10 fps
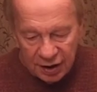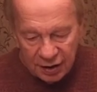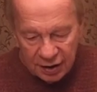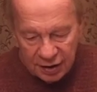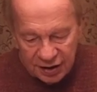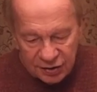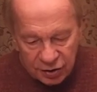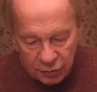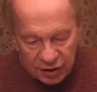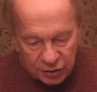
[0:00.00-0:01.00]
that these
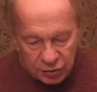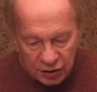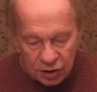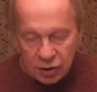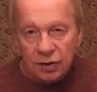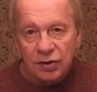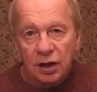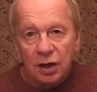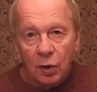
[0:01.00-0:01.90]
two illustrations